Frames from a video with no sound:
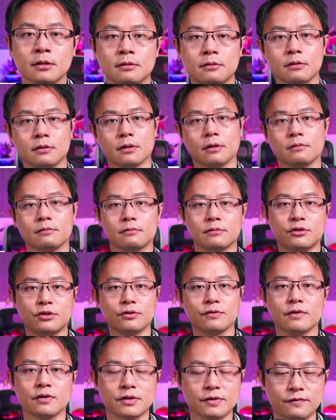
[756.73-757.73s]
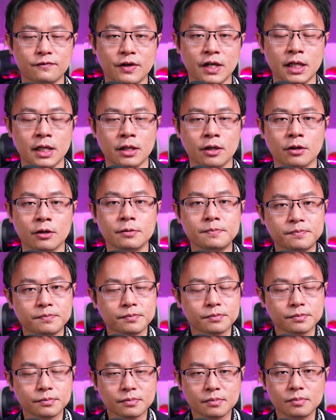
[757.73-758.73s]
you know, do this video
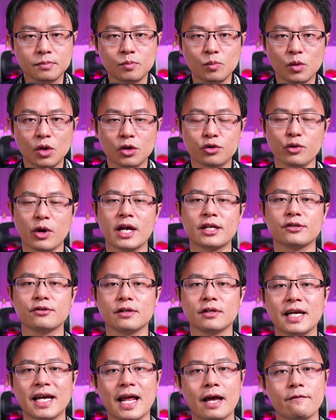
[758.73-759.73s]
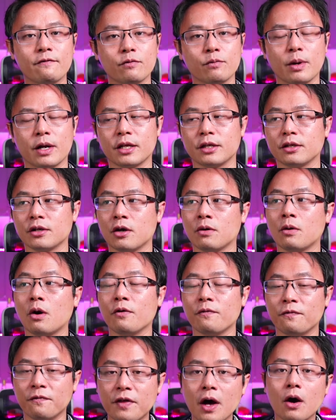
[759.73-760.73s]
to actually let everybody know,
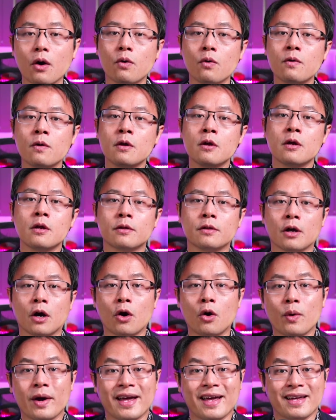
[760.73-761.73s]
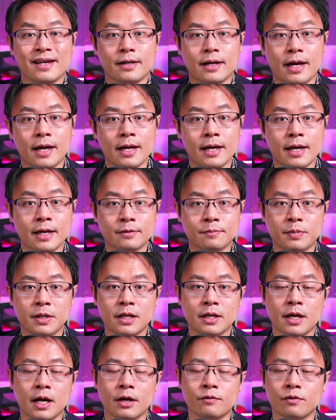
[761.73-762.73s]
although the whole
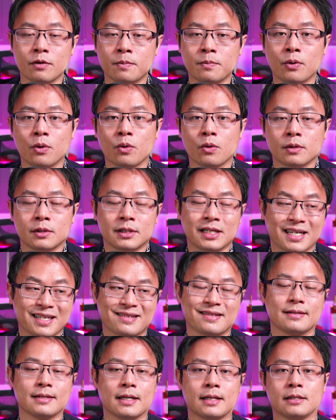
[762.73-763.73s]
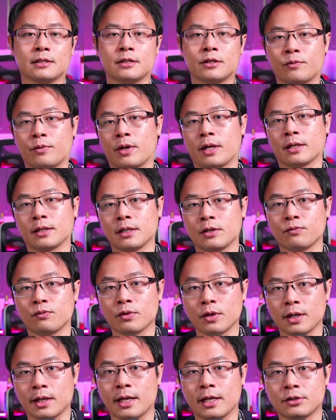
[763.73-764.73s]
ASPI report does not directly
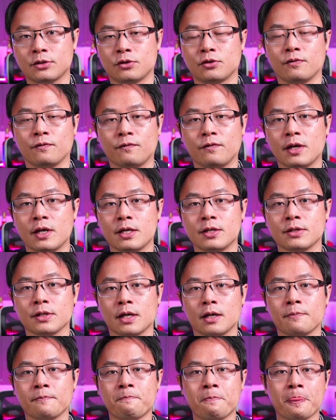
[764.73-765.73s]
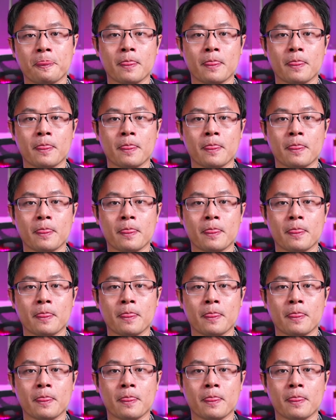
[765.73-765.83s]
relate to visa